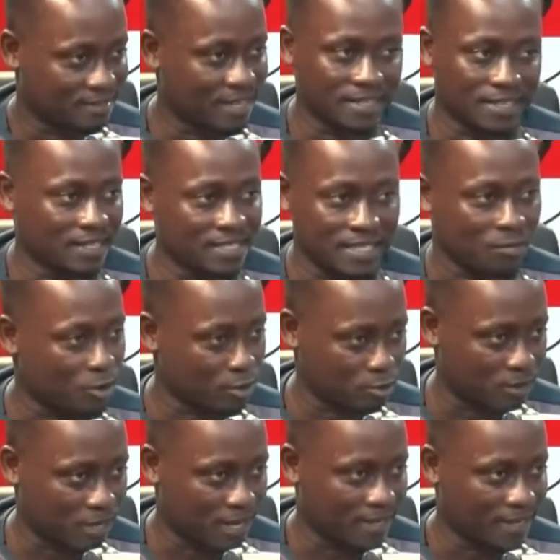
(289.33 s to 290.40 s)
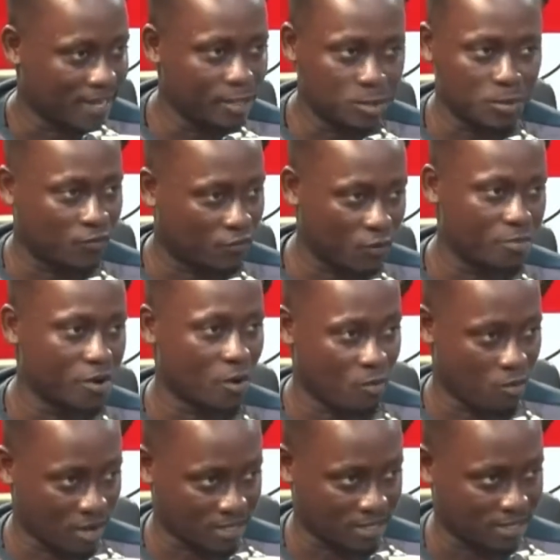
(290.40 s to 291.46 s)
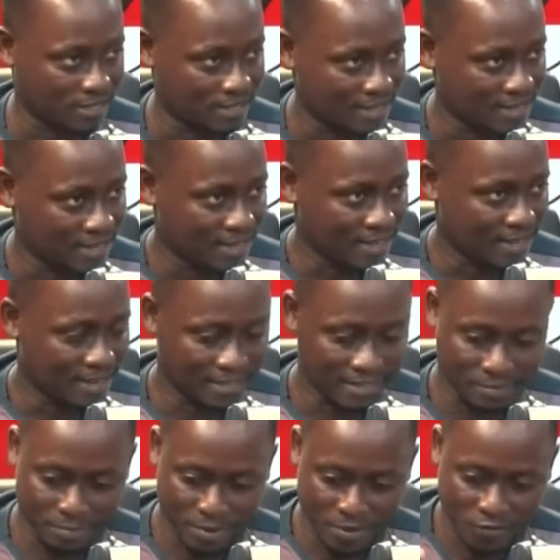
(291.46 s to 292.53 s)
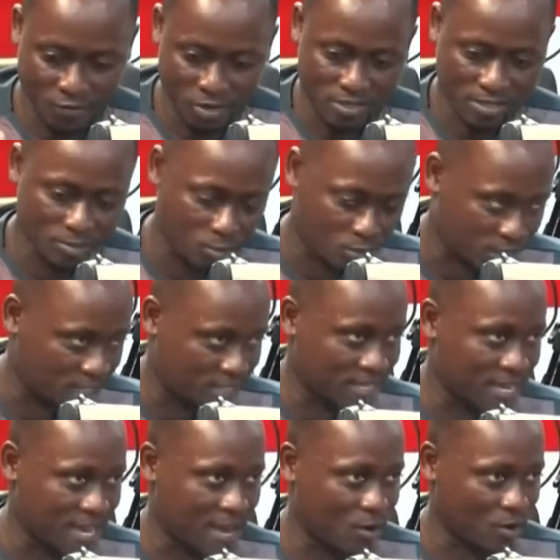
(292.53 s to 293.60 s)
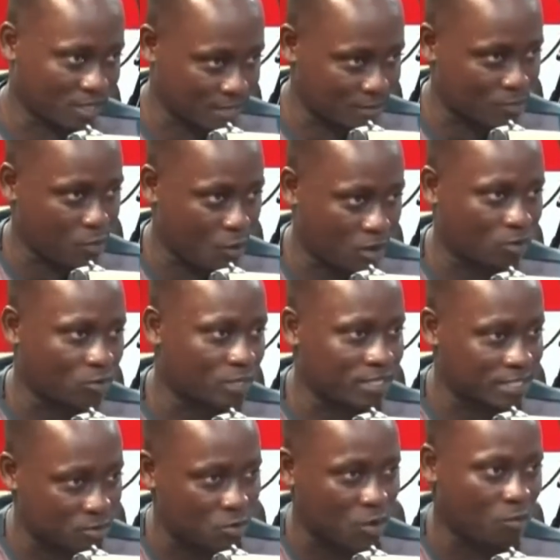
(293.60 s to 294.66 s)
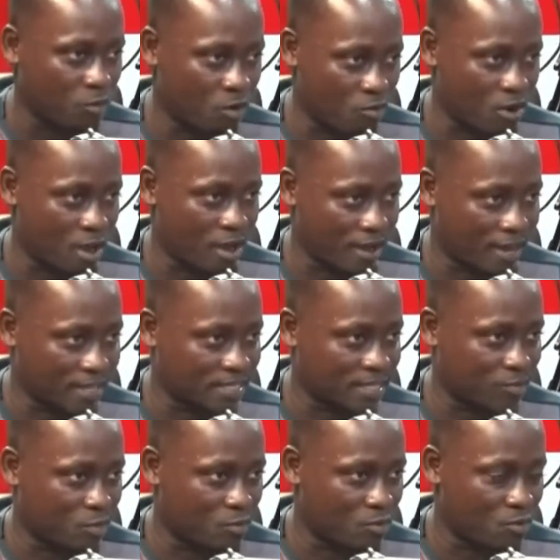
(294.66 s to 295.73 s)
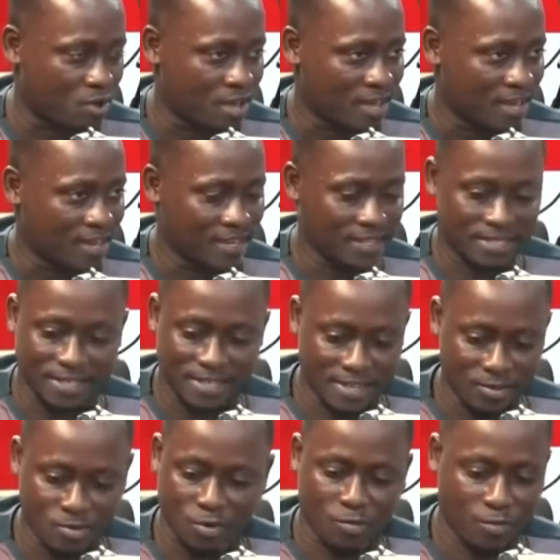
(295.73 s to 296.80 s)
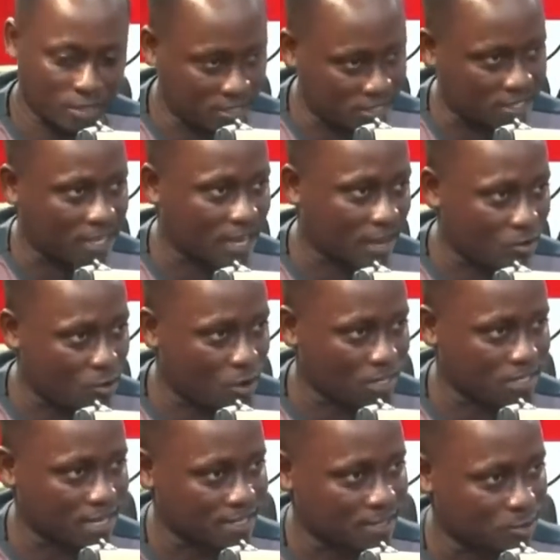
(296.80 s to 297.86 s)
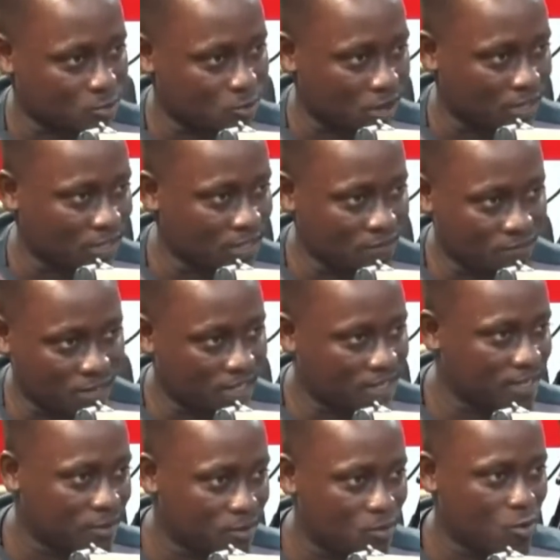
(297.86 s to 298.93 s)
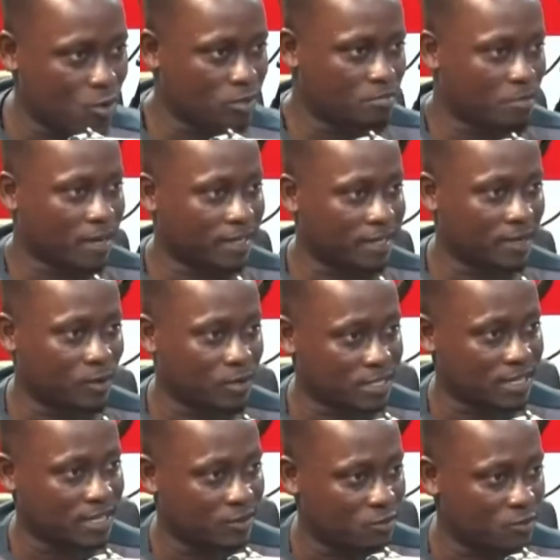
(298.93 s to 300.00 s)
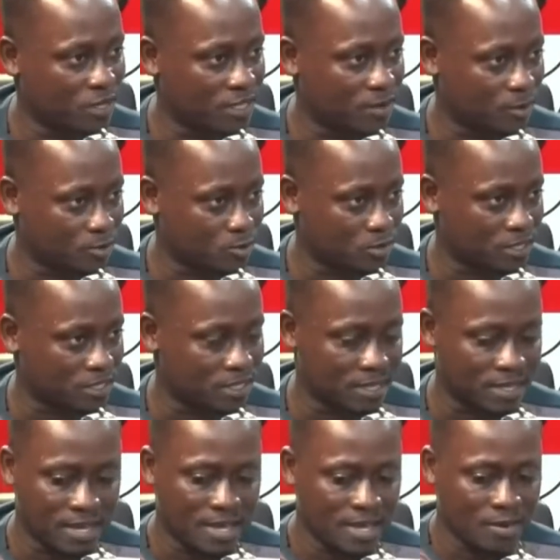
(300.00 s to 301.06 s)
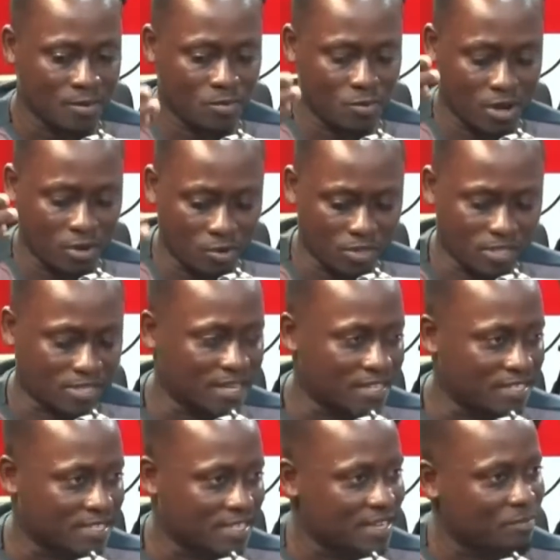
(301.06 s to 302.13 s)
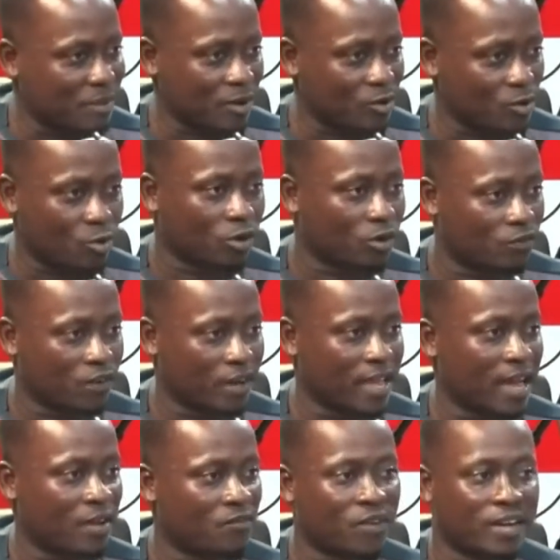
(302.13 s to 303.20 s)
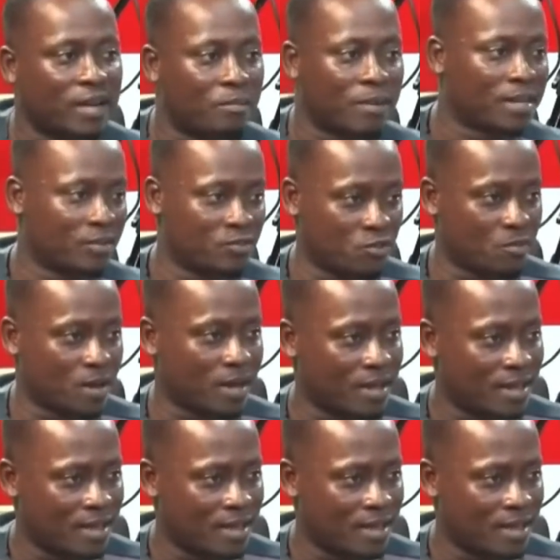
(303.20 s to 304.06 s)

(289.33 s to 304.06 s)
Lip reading: That is the bottom line. Entry phobia obwase. And you pay for some good deed or temple and only did you want poem. I can't say Pumu. And he will be Tisica Cocoa Sassua. Definitely good mining there was any jumedi was with the we are not saying it's any panel qualifier, funner manager.